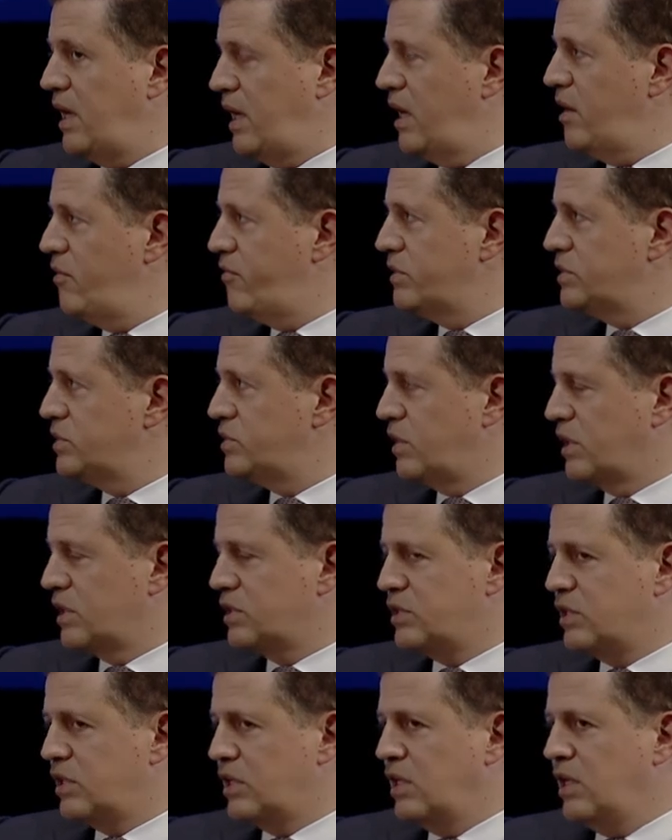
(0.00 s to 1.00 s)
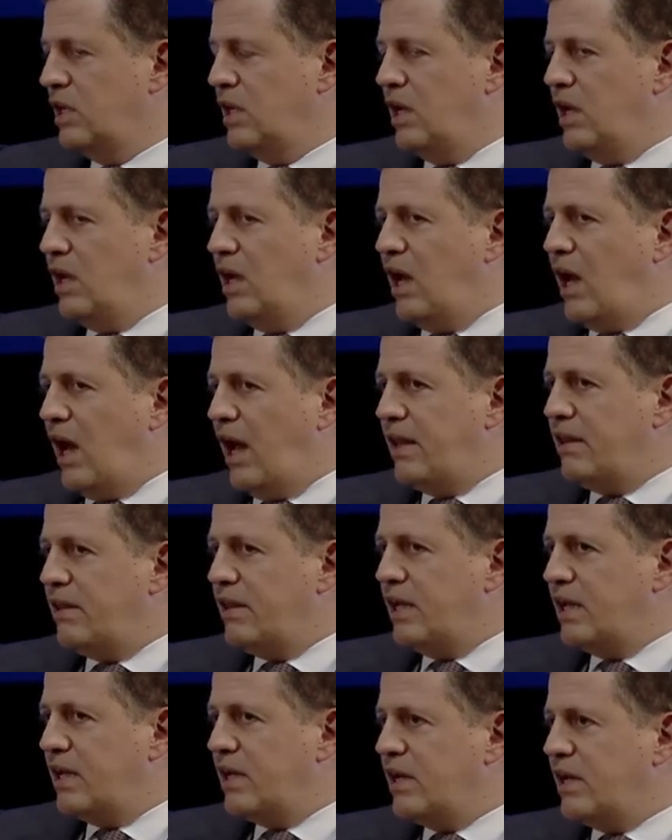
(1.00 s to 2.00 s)
infrastructure. I
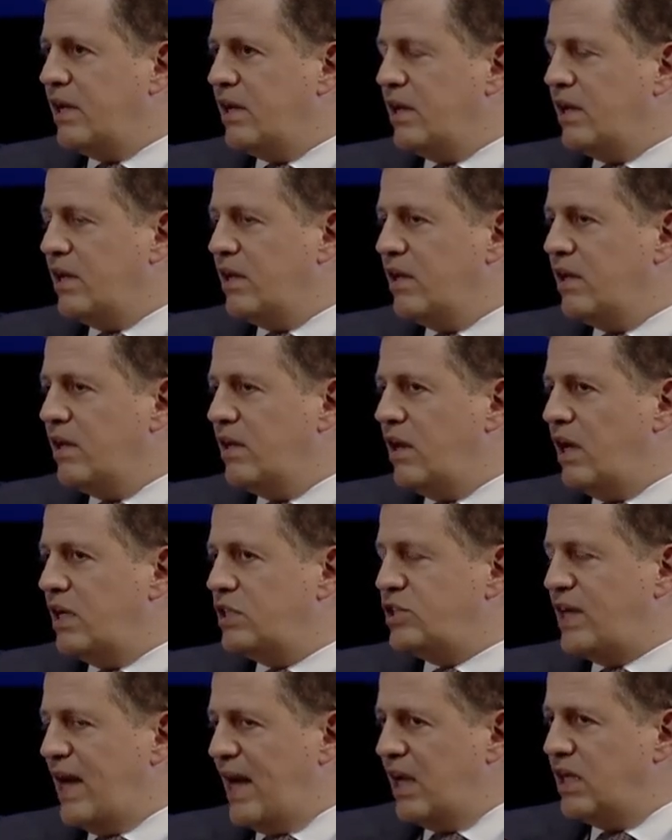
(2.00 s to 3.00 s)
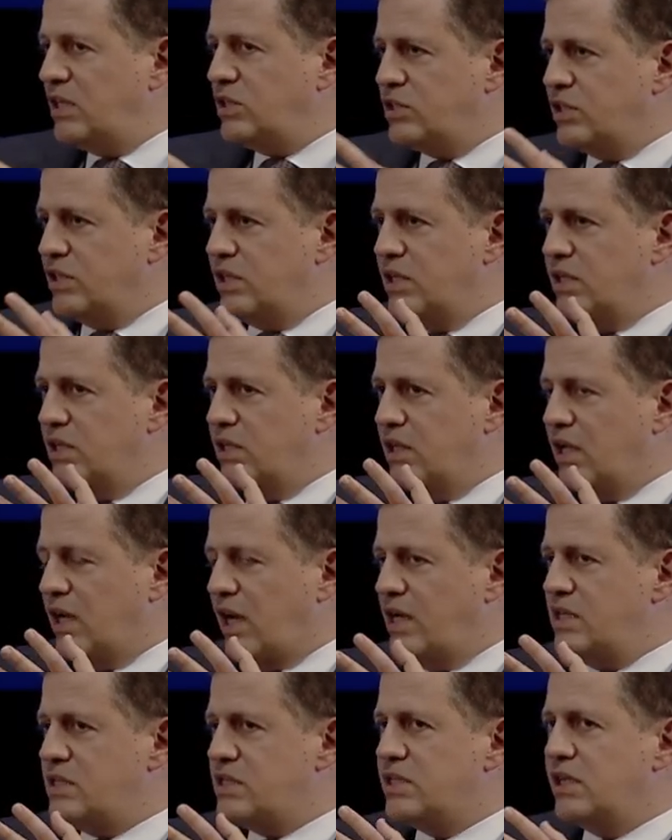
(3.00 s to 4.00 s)
think a challenge that
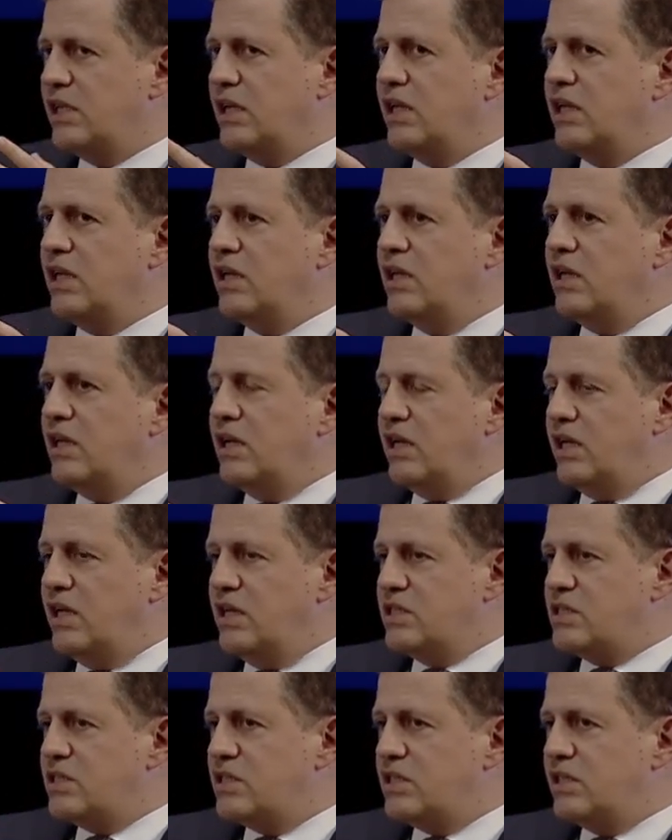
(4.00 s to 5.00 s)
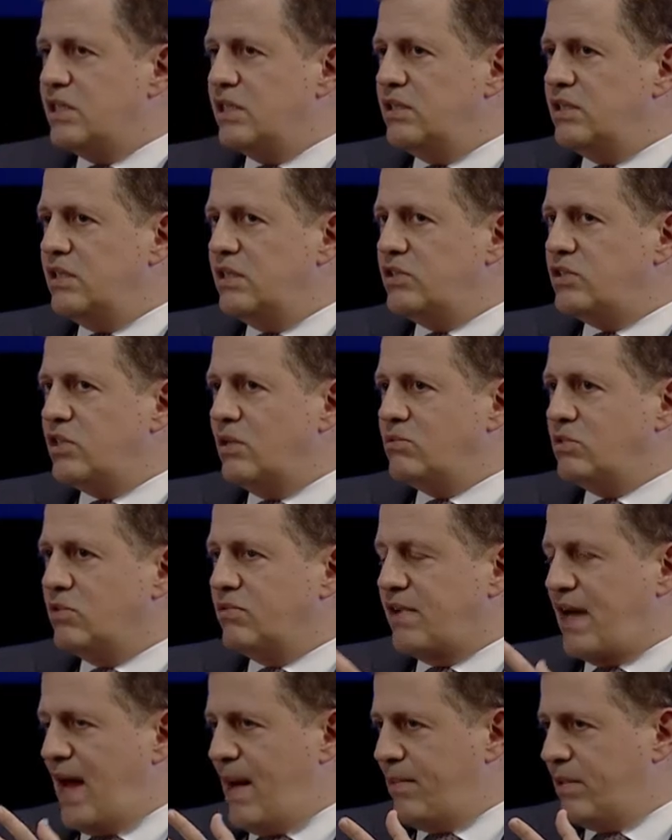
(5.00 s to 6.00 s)
I see is in terms
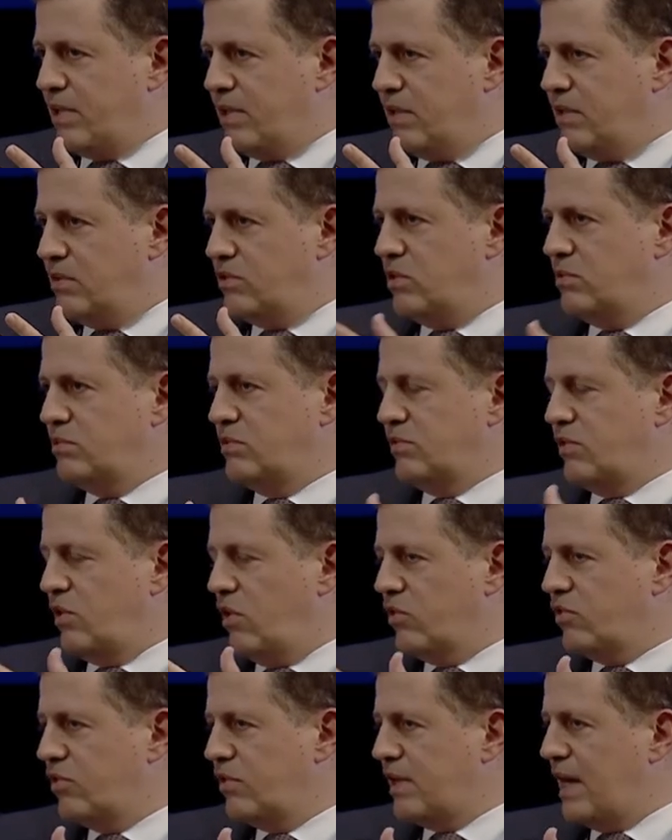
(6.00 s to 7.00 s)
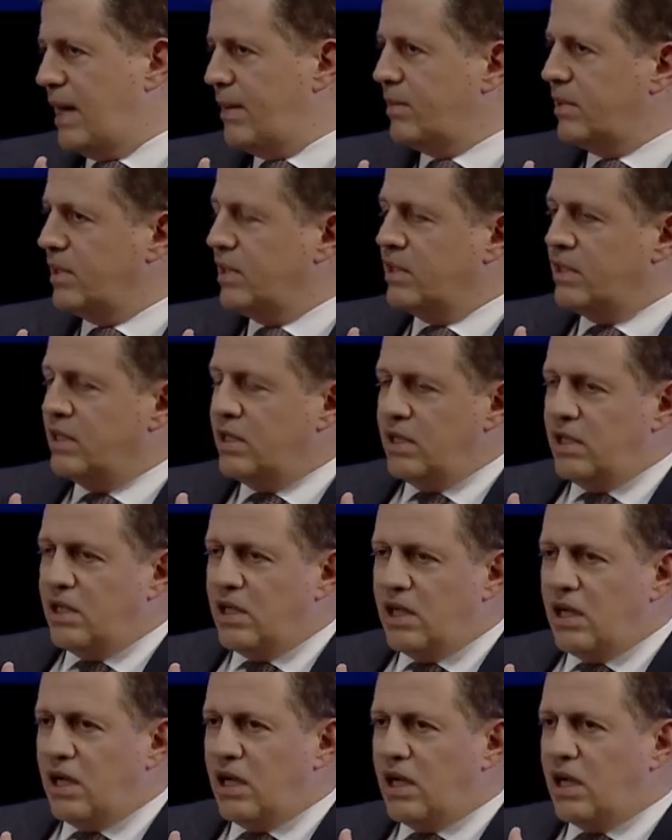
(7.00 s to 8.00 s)
of capital, in terms of cost of capital,
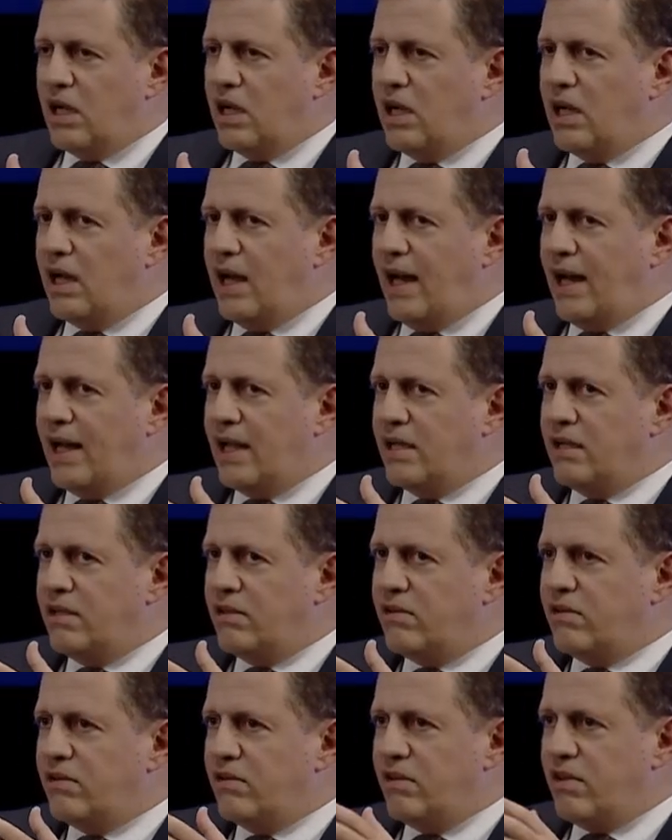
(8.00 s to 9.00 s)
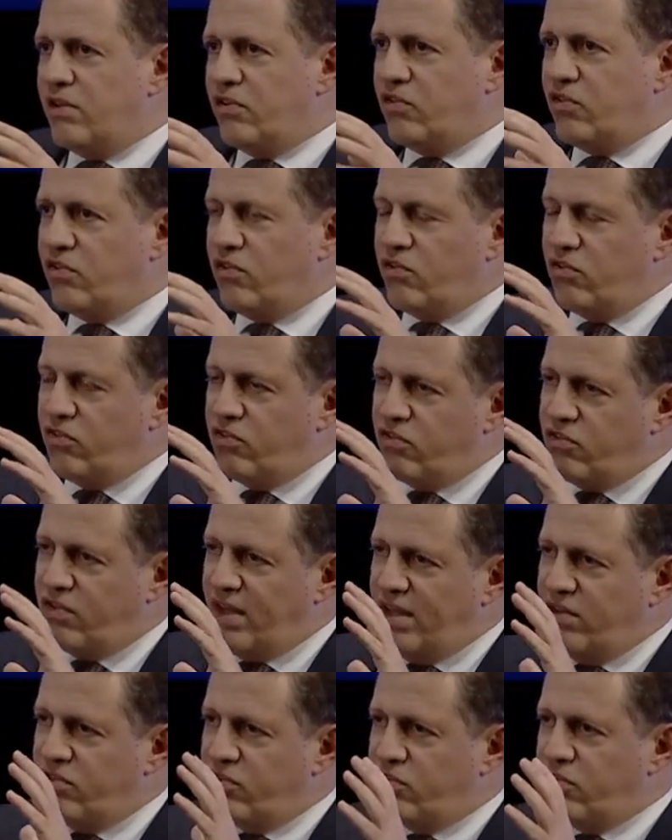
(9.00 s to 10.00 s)
and this
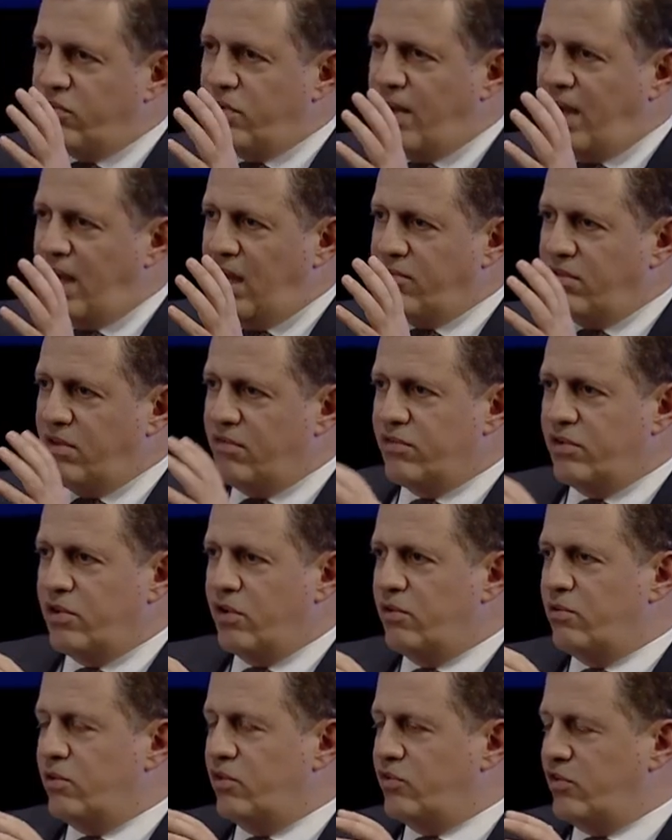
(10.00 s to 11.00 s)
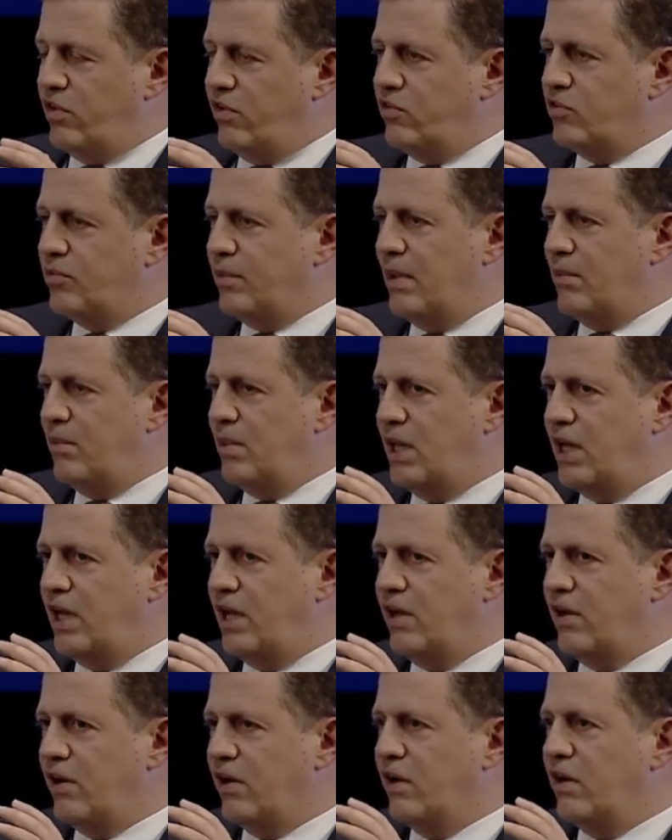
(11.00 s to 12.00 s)
sense you have, even though the reserves may be
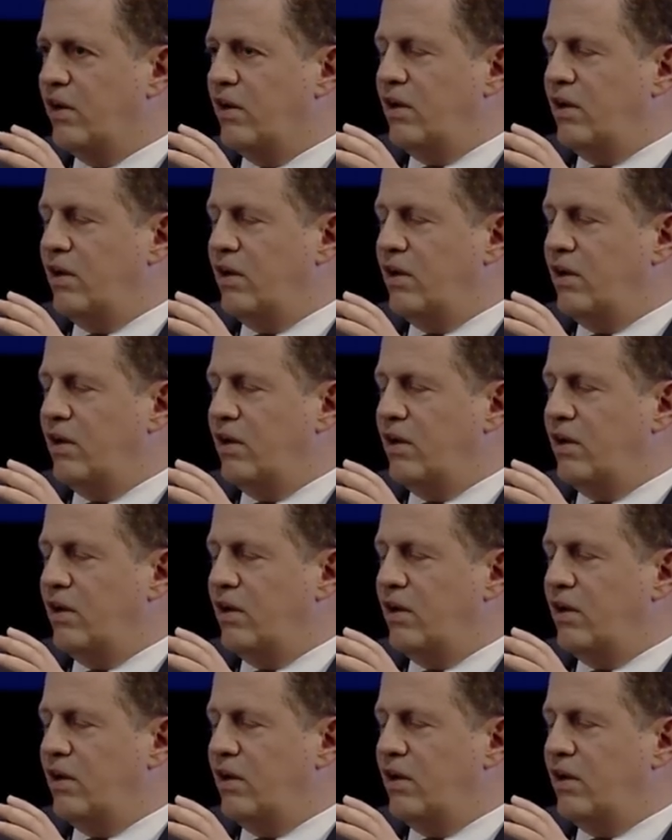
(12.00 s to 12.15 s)
here,